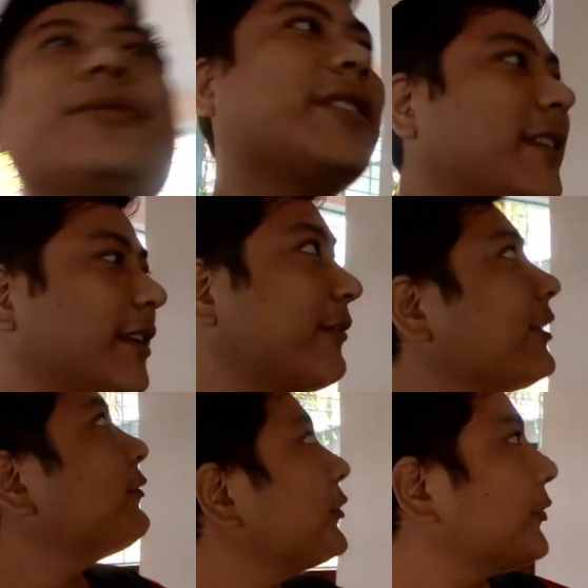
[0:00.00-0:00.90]
okay,
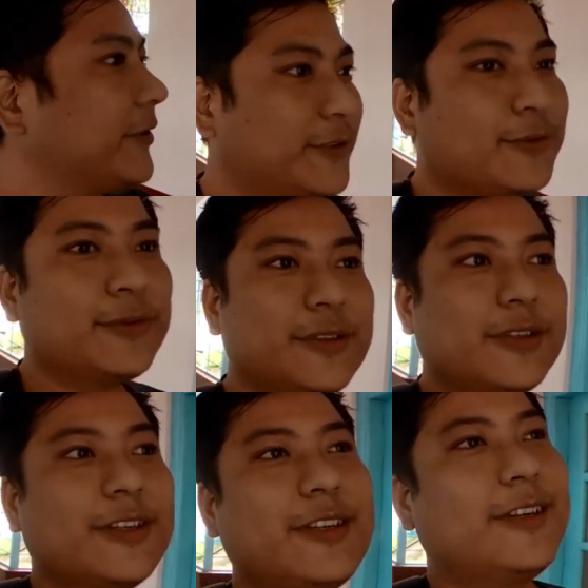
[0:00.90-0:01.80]
when we were in school,
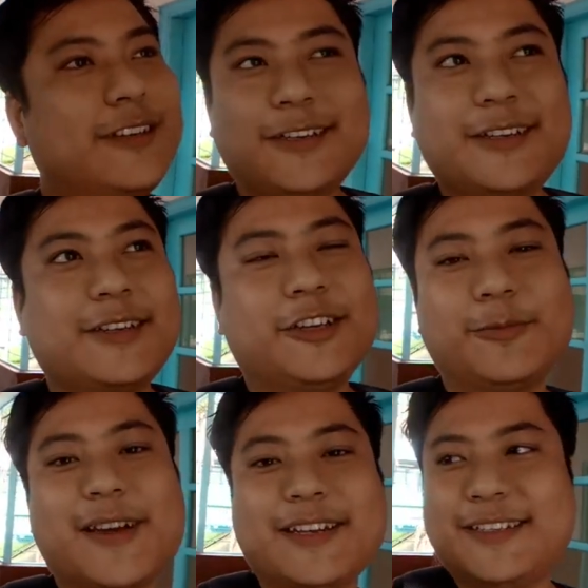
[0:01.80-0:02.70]

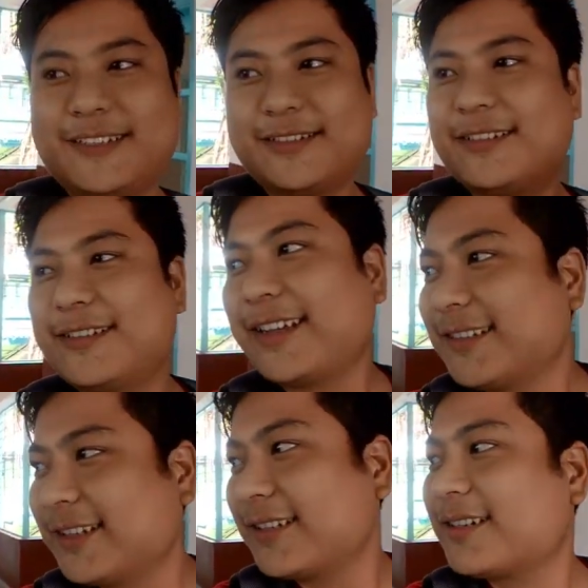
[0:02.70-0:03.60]
humanities didn't
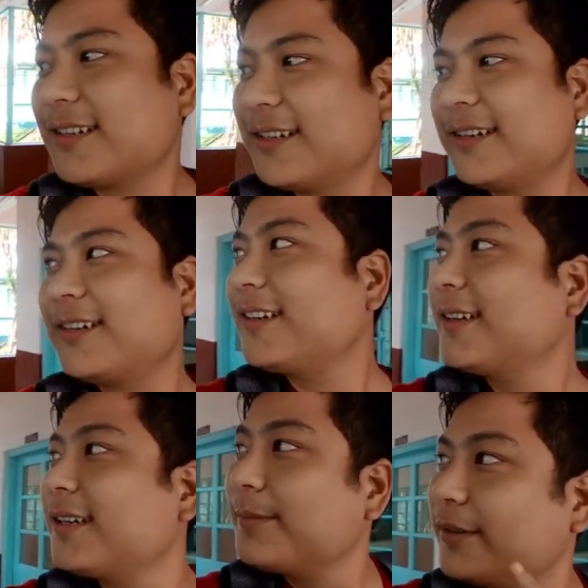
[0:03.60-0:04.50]
exist.
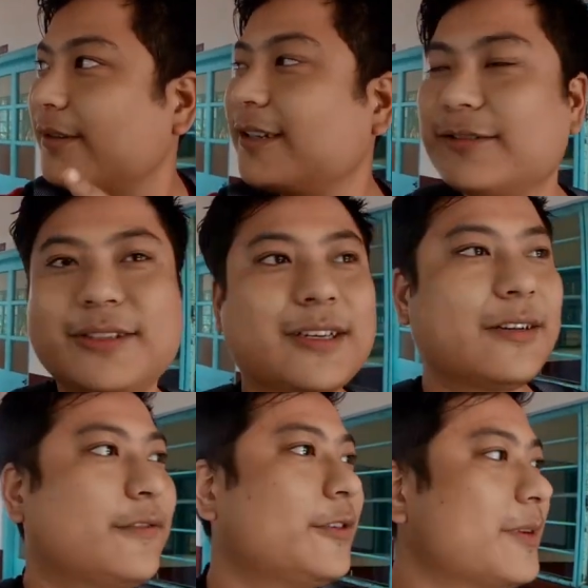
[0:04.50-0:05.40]
But now they
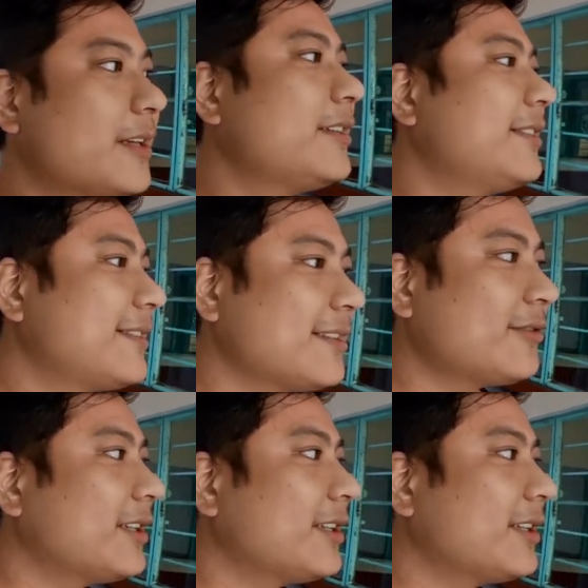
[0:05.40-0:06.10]
have humanities as